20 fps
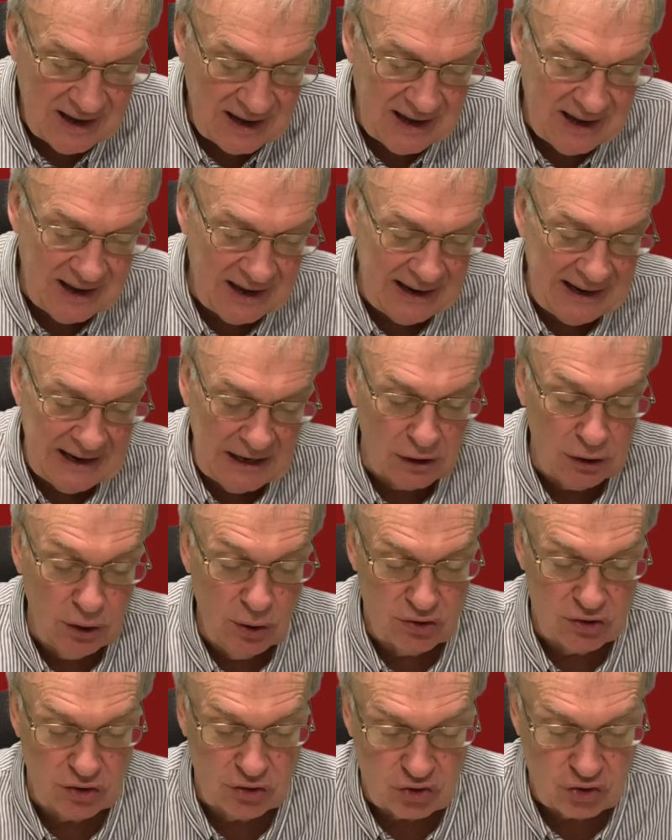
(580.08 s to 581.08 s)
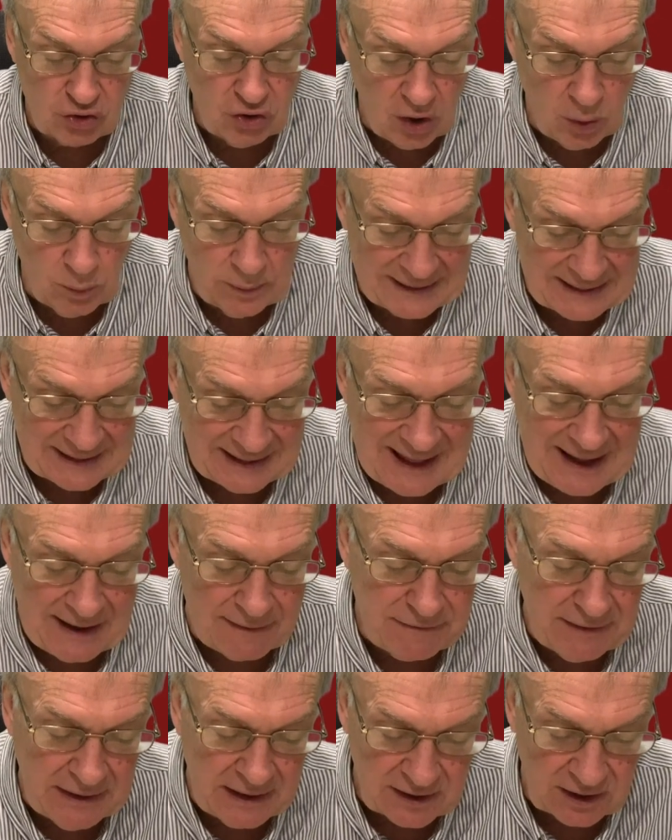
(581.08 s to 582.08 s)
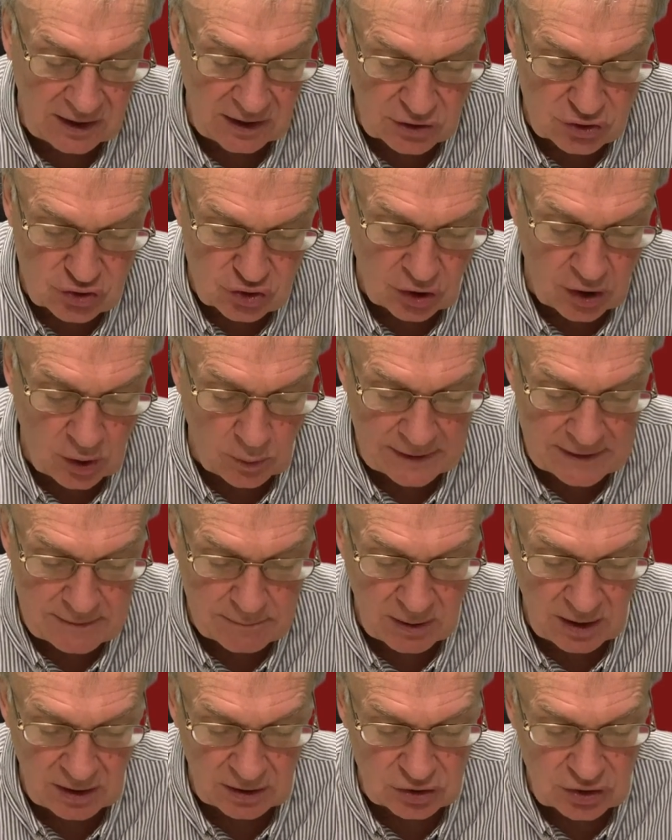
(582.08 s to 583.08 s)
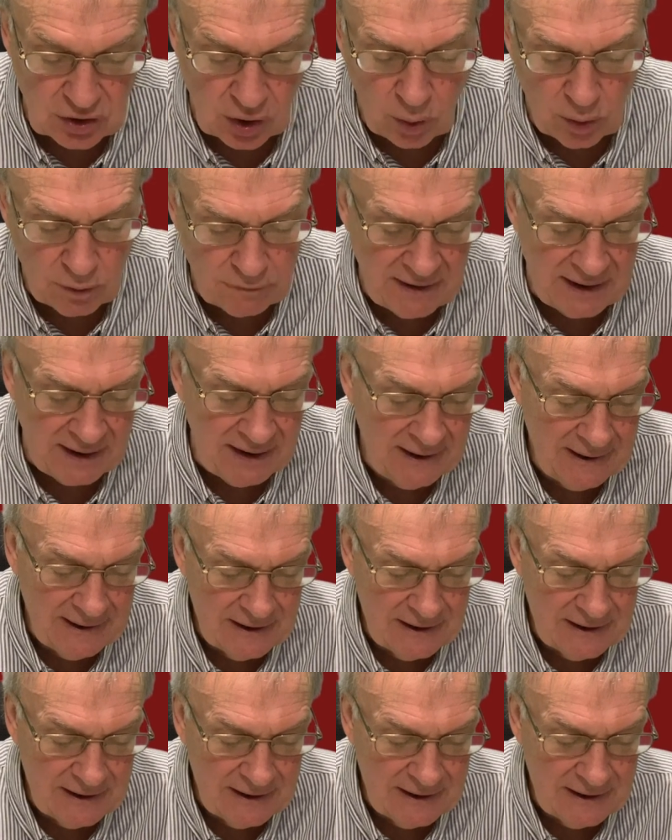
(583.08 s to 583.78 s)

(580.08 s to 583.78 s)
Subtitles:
It includes a draw with Latvia and a draw with Moldova.